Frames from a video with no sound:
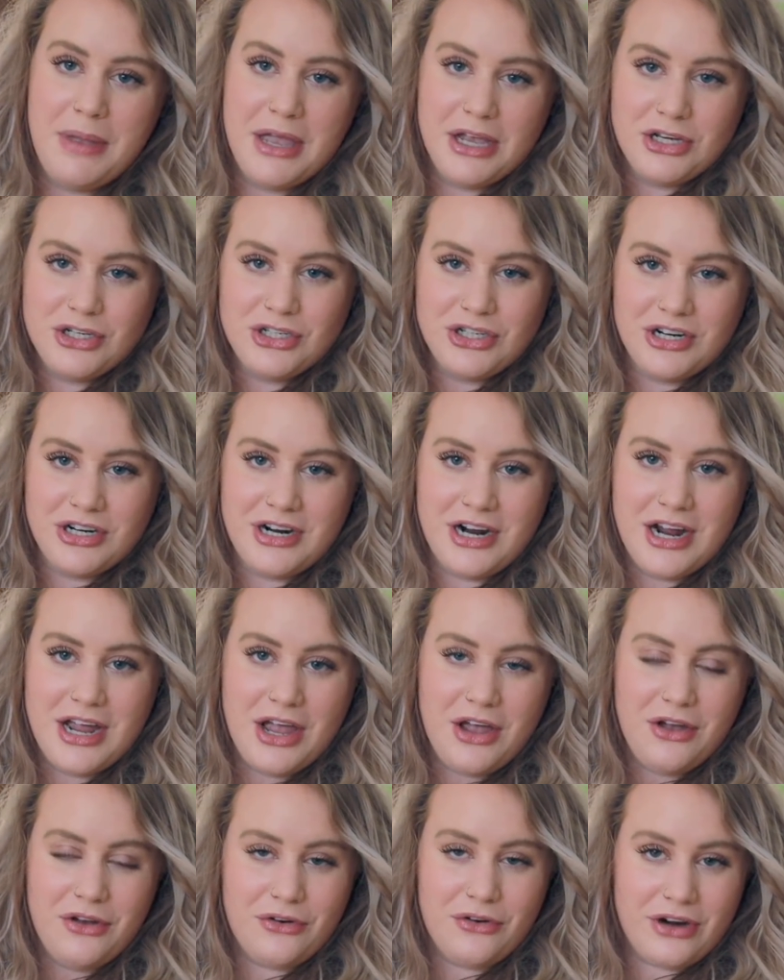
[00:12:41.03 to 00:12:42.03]
picture
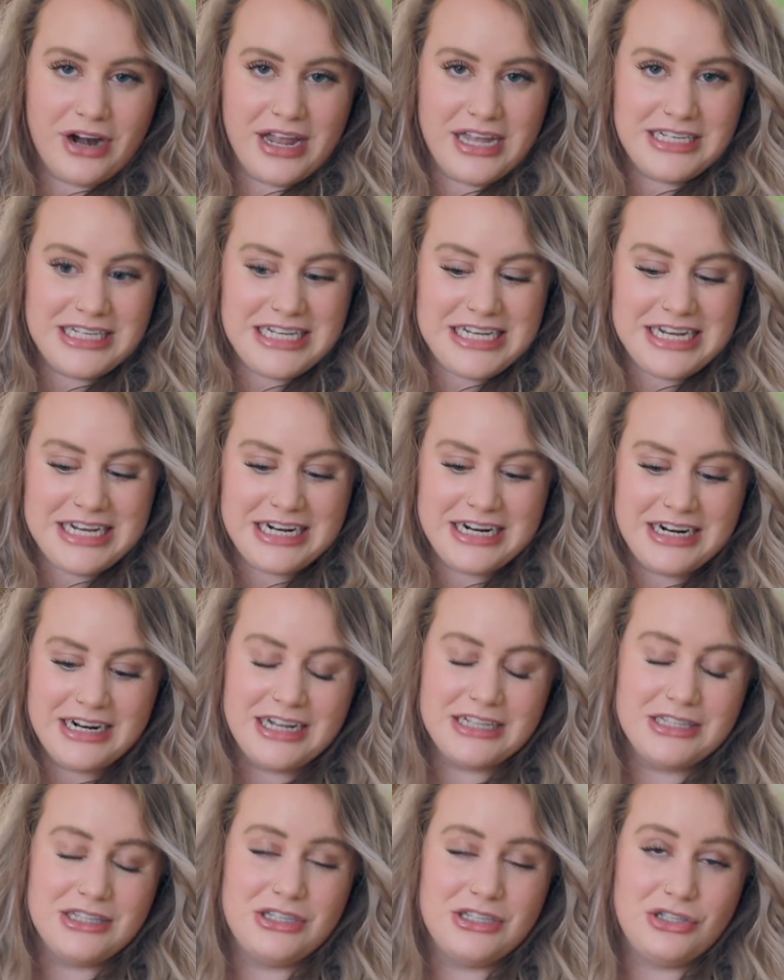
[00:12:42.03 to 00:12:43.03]
right here.
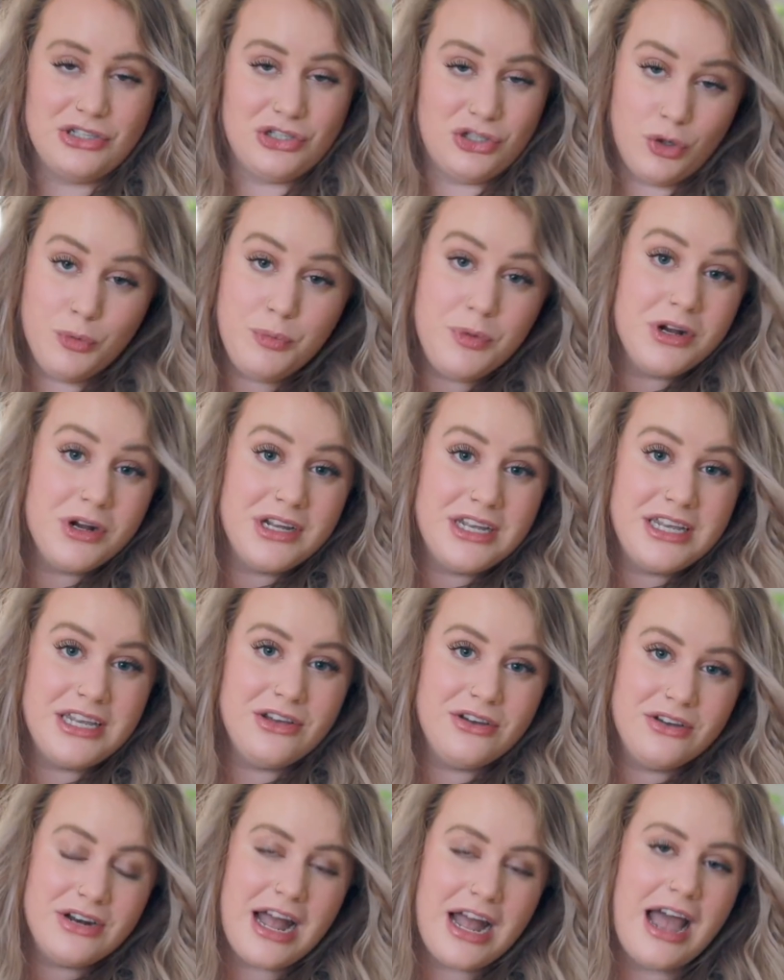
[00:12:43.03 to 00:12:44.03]
It's super
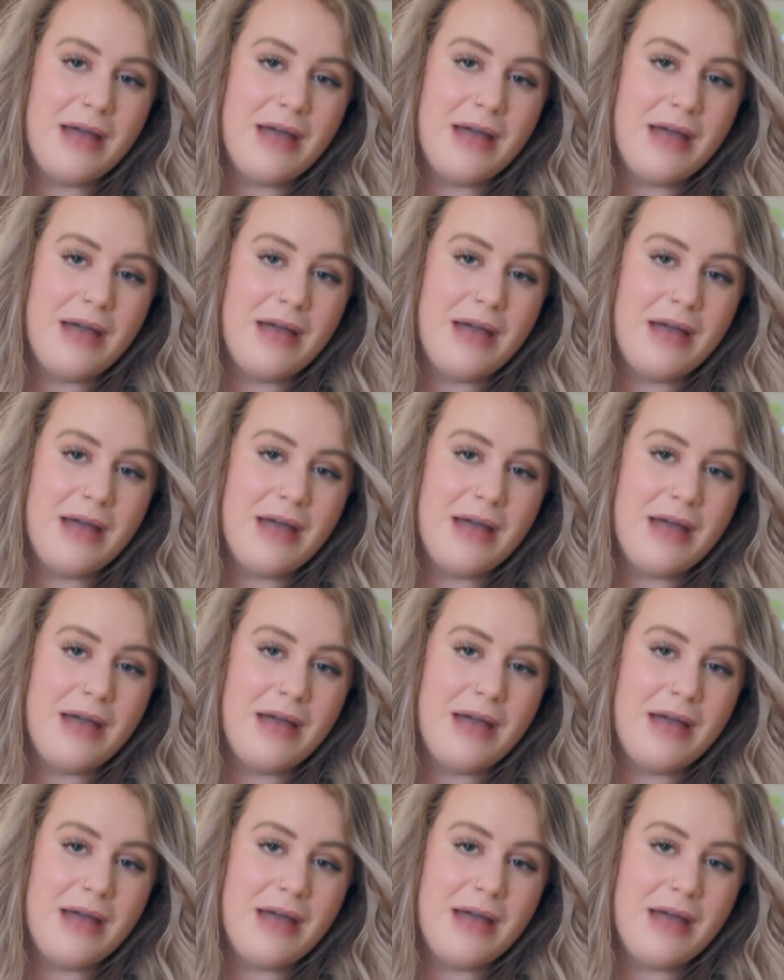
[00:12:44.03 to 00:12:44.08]
cute.